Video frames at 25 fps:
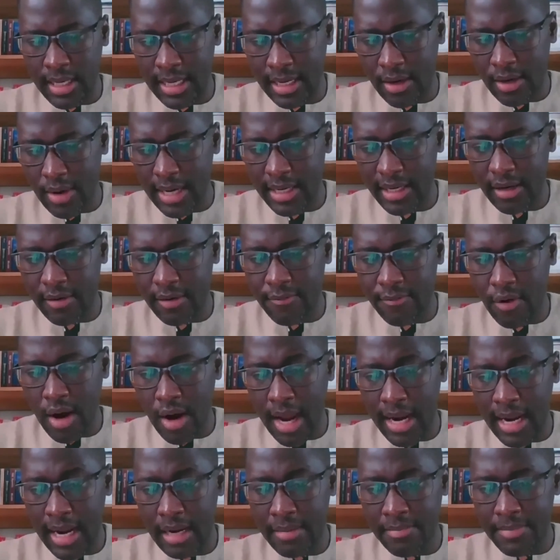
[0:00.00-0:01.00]
credit for
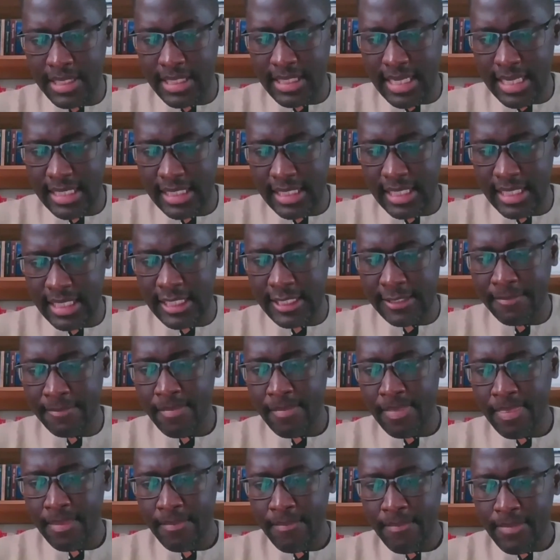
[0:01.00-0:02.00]
Ghanaian businesses
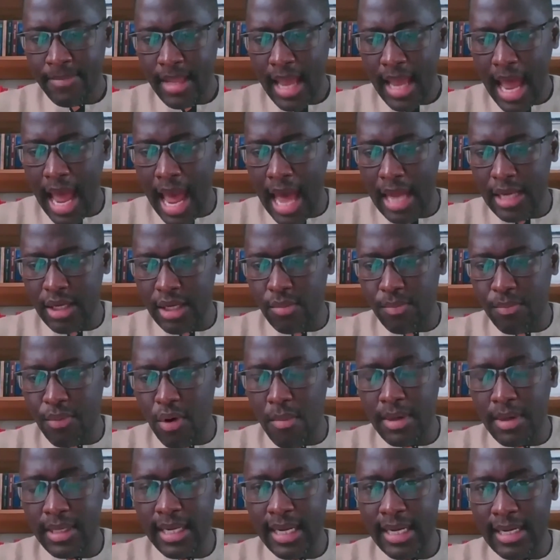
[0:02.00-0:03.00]
and to
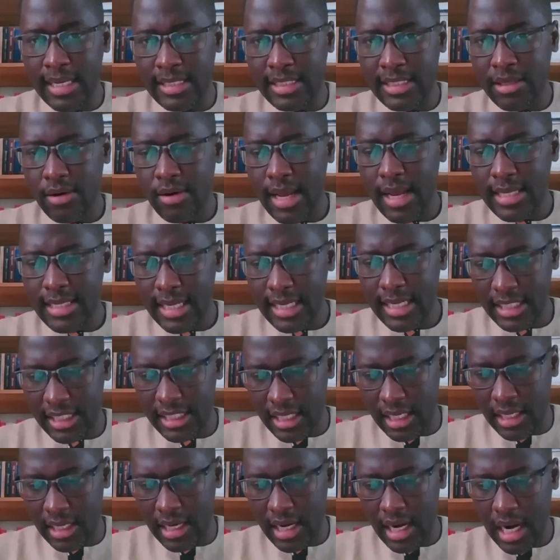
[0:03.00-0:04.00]
promote
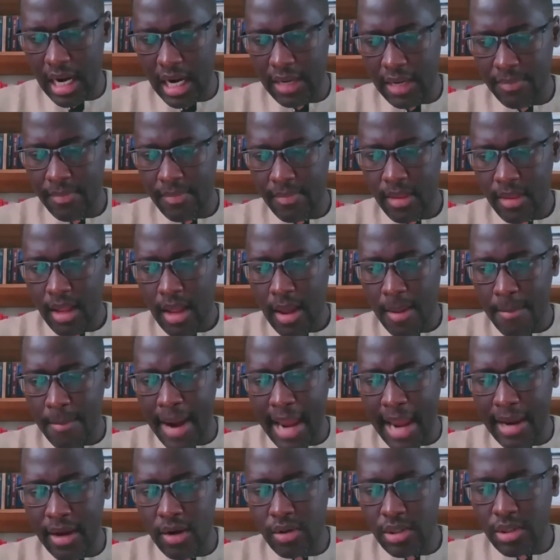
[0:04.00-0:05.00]
industrialization.
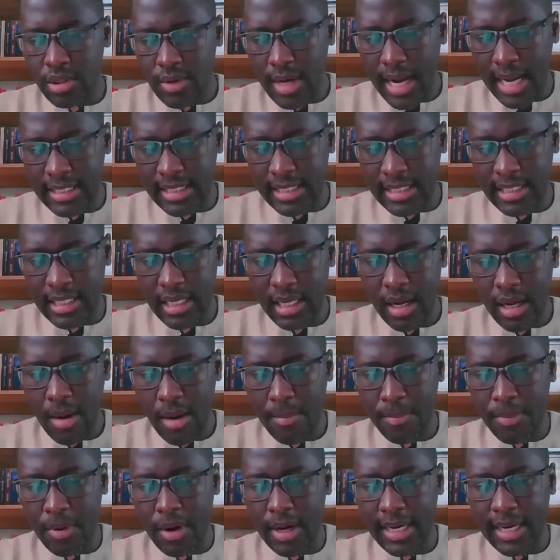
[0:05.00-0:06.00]
By contrast,
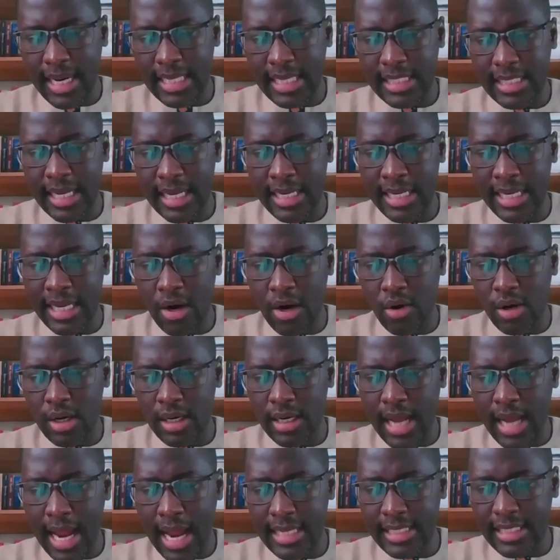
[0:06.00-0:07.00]
progress in
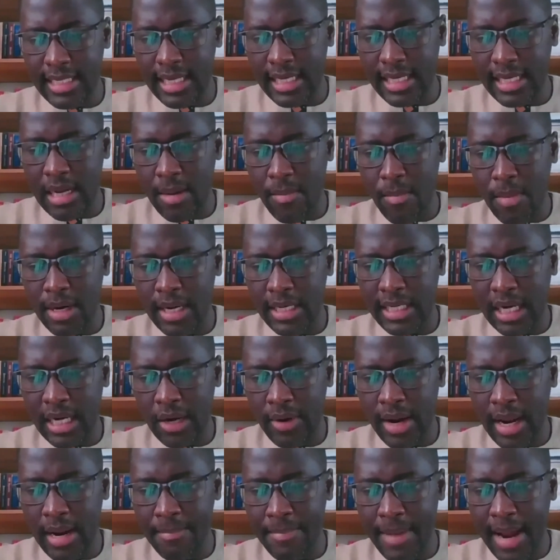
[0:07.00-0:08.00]
decolonizing the
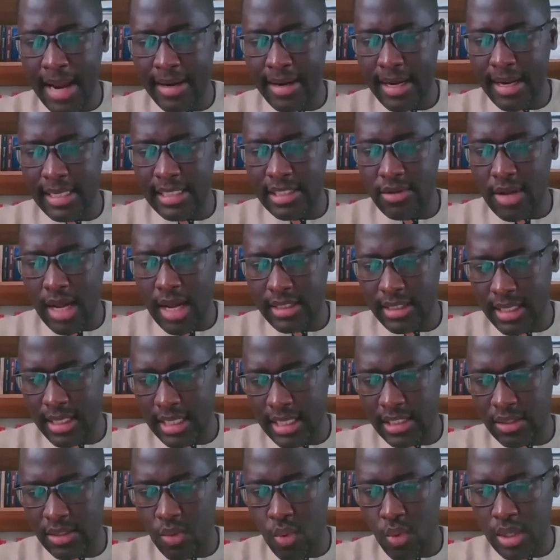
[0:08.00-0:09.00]
monetary and banking
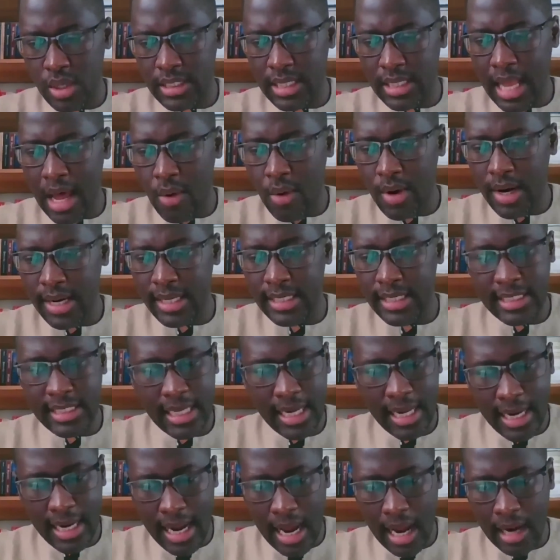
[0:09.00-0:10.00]
structures was lower in
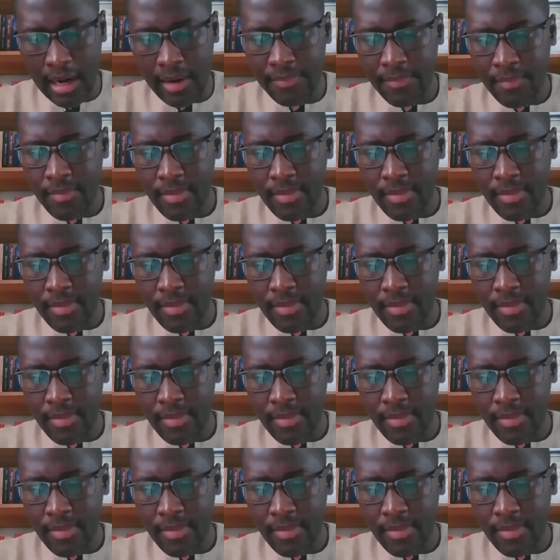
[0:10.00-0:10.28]
Senegal,